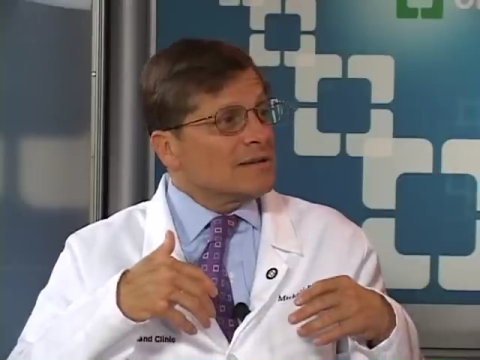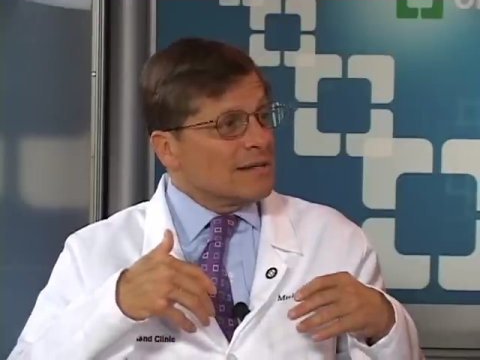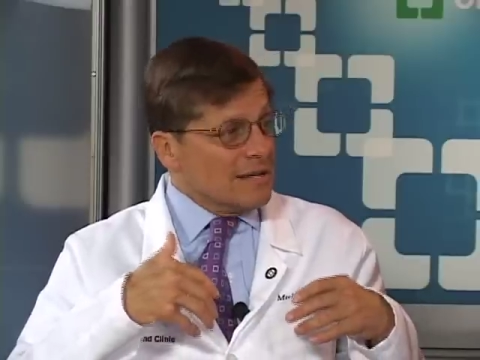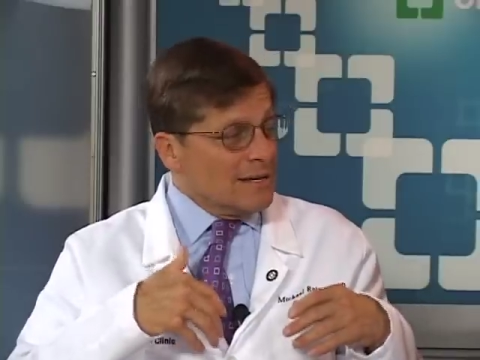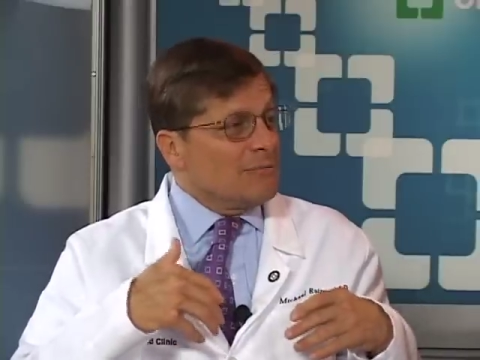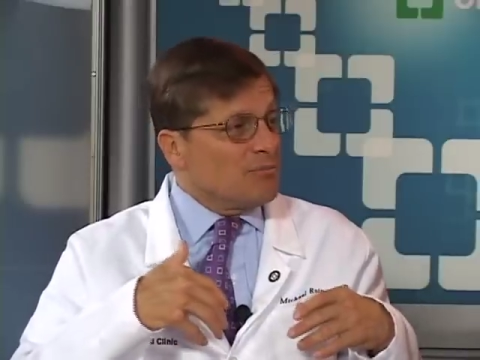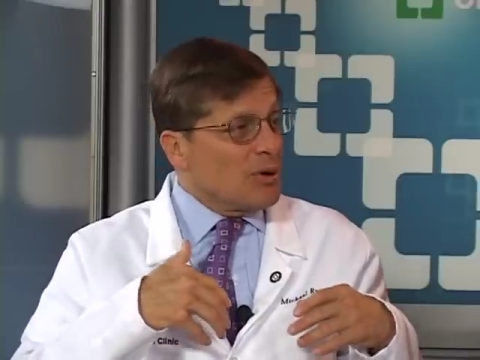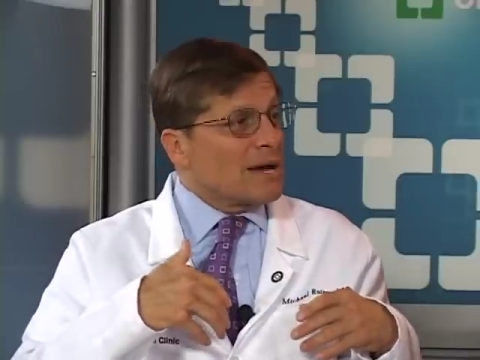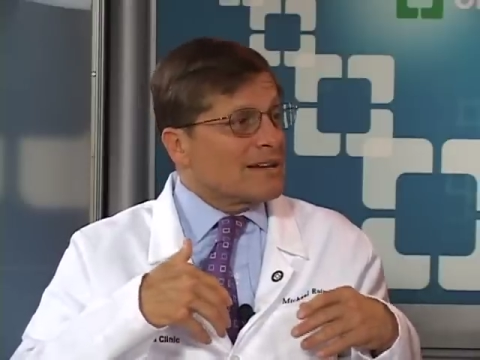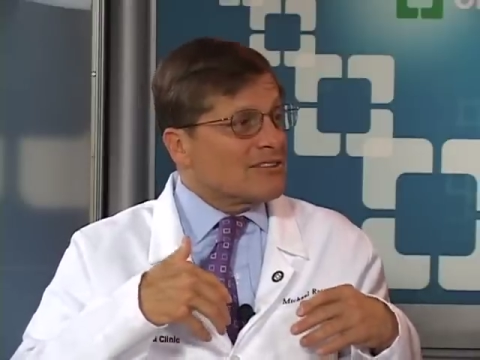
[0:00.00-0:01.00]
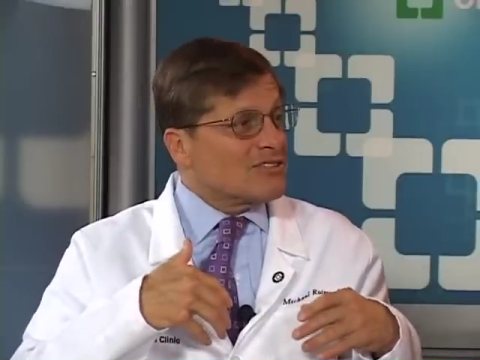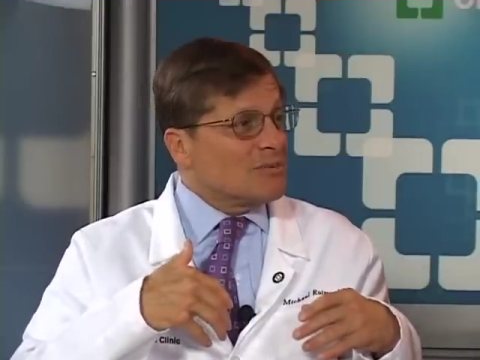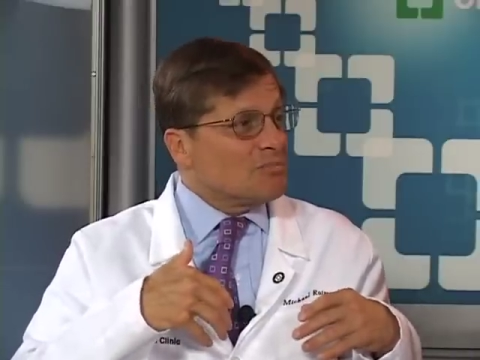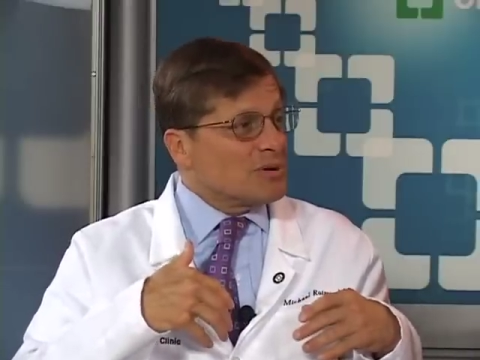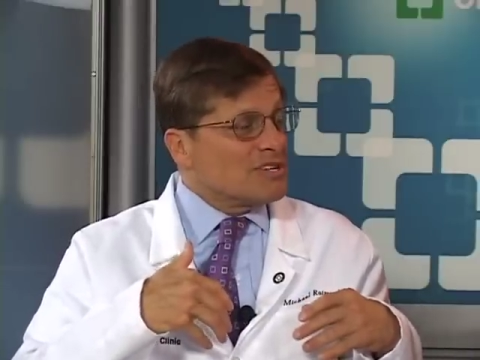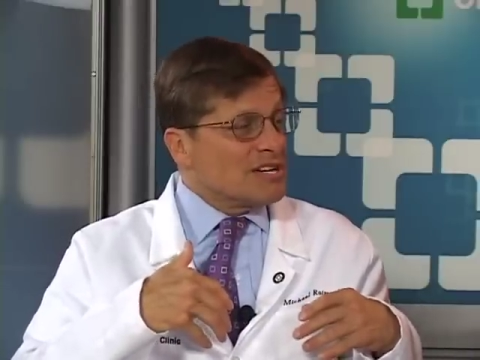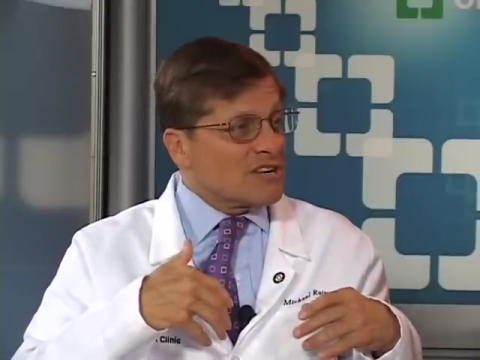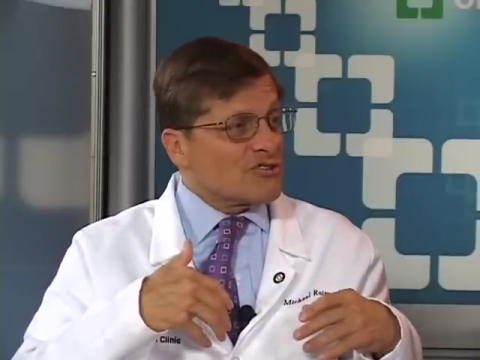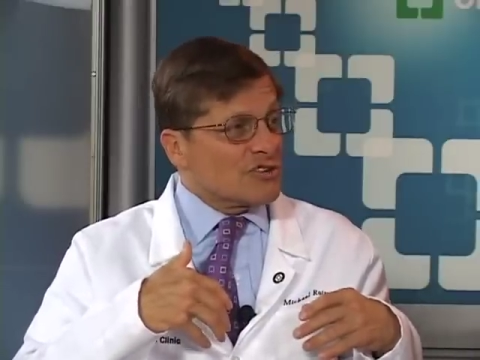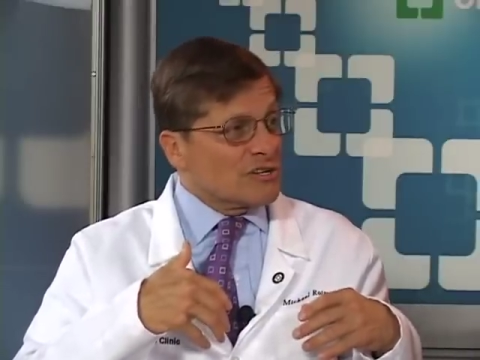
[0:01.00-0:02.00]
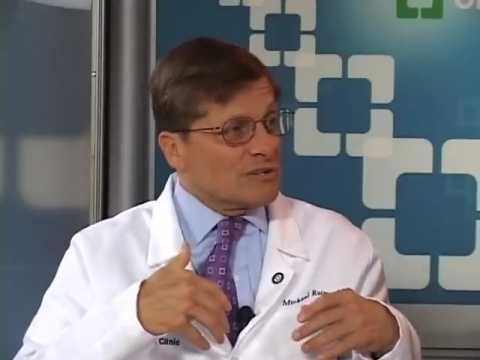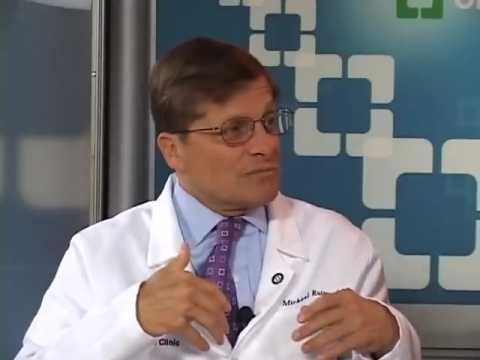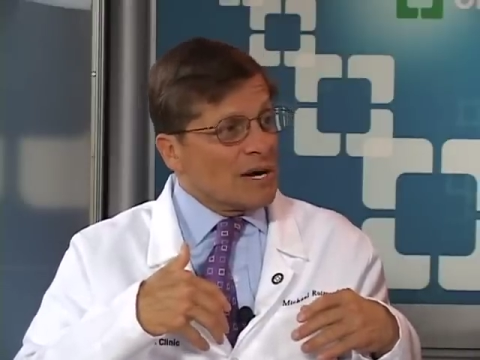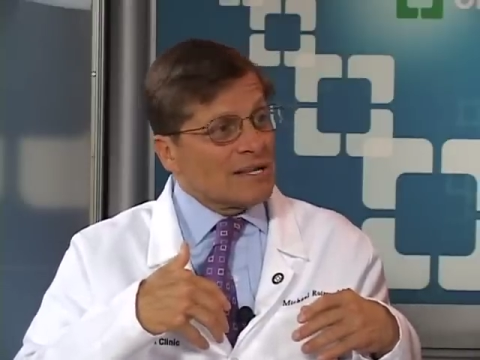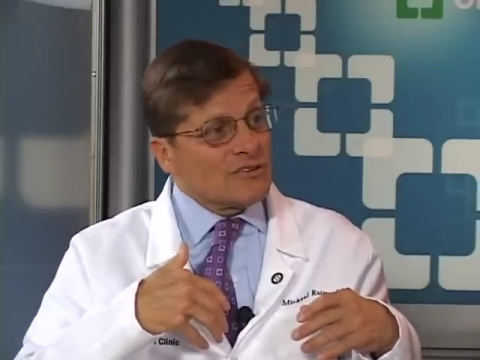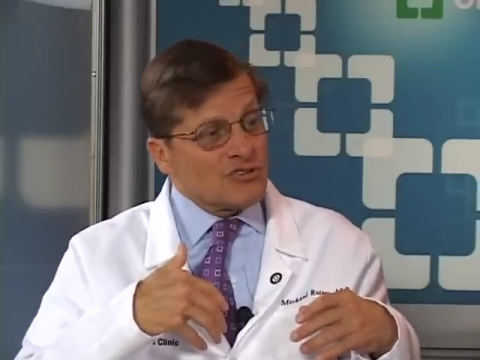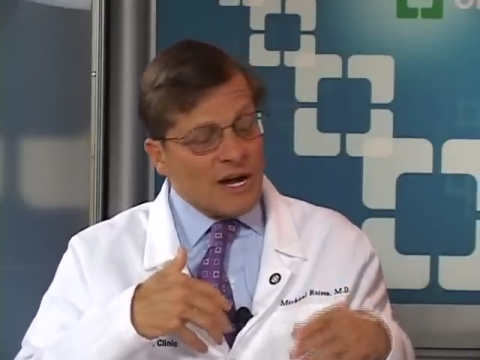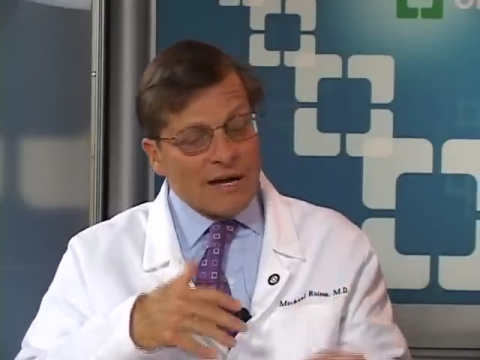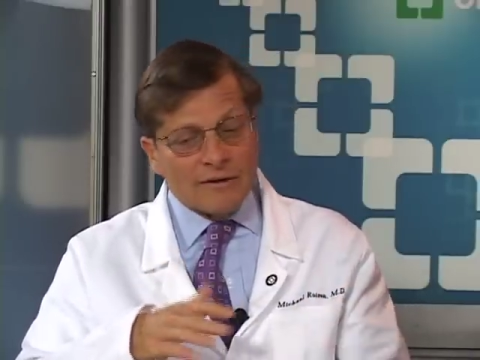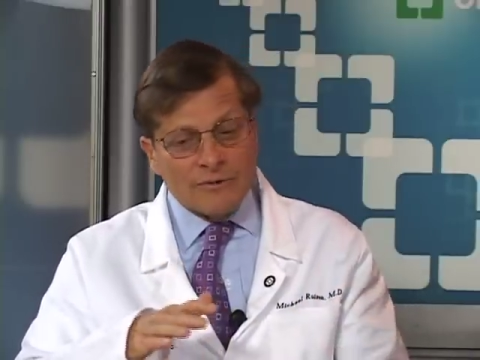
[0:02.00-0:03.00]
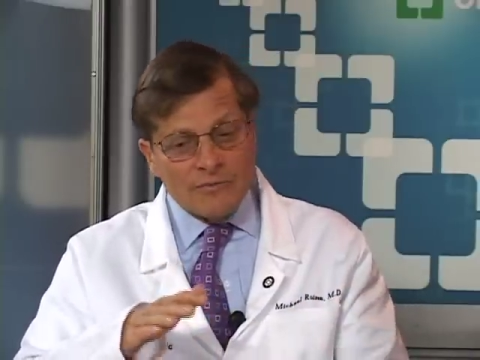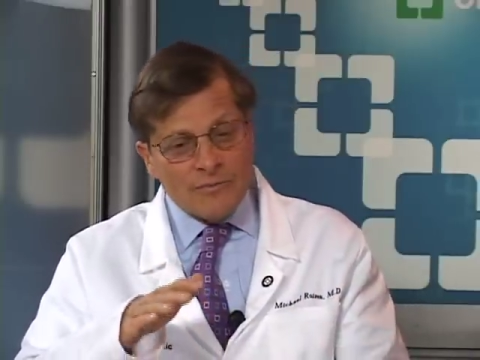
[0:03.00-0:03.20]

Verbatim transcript: the pregnancy prediction by the child.